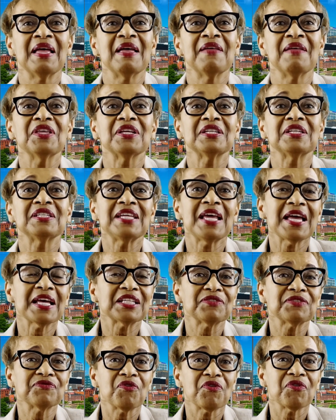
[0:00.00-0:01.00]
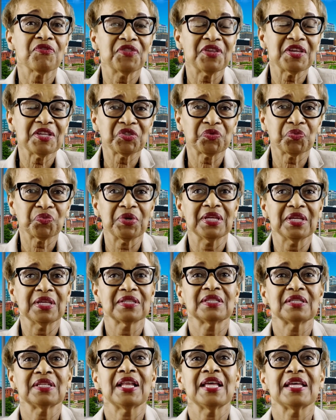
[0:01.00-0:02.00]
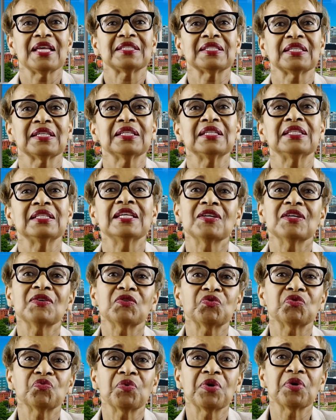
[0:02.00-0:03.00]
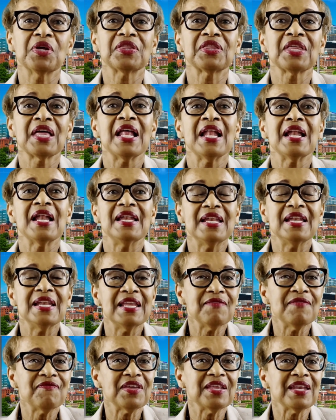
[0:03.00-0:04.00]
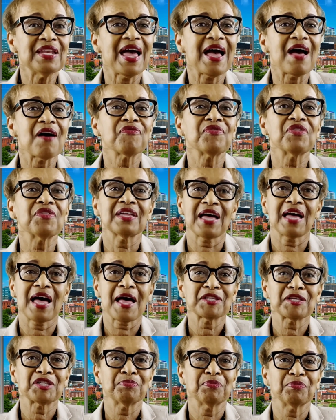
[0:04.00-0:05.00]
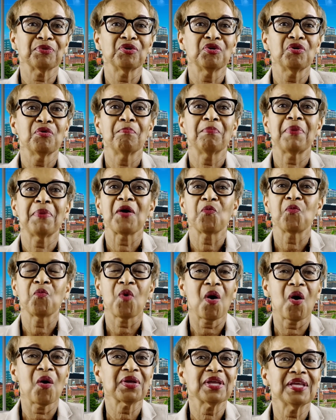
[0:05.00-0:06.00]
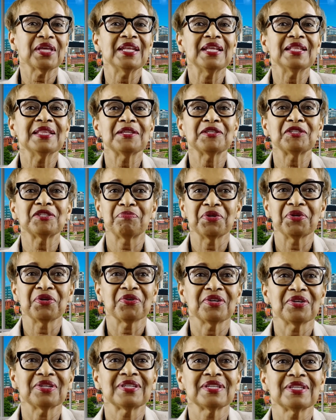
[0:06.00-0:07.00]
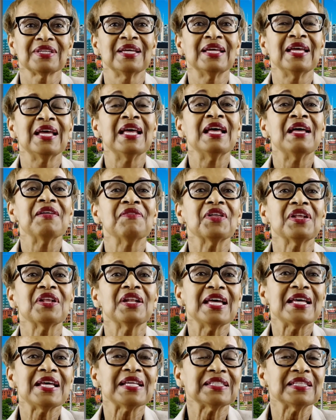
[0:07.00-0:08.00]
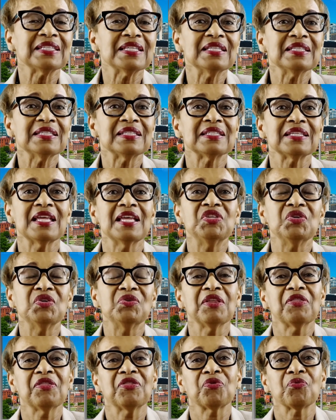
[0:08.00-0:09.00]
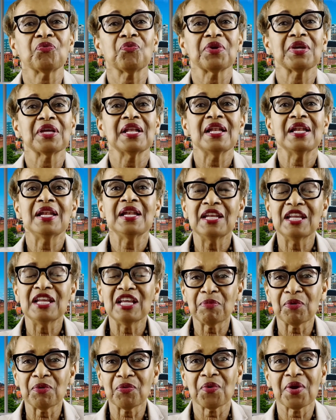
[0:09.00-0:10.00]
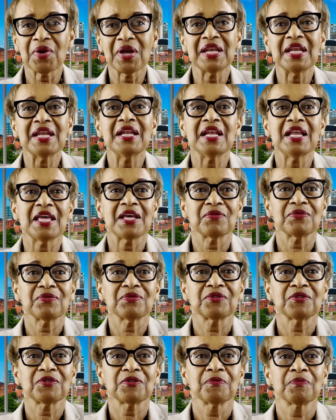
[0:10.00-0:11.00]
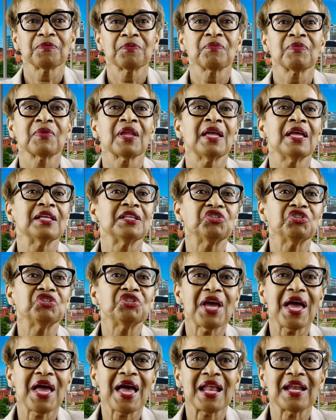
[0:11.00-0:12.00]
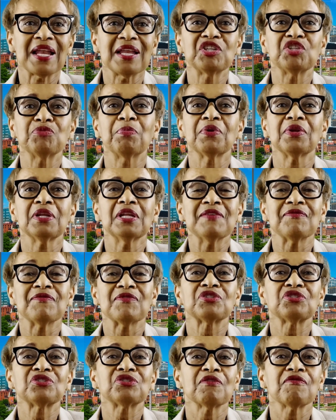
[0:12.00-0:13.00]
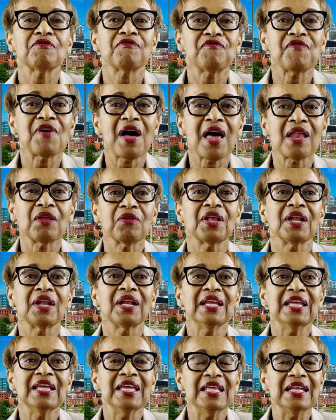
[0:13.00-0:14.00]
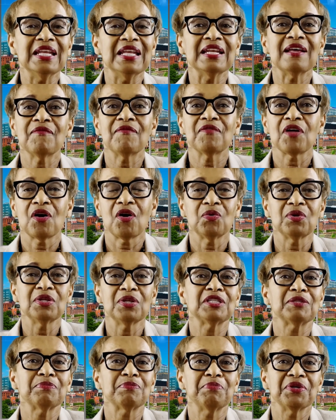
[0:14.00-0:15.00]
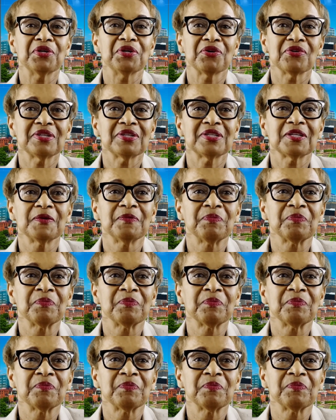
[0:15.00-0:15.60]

The text for this week's lesson deals with living out the gospel by walking in the Spirit. The lessons in Unit 3, Liberating Letters, challenge believers to follow the leading of the Holy Spirit.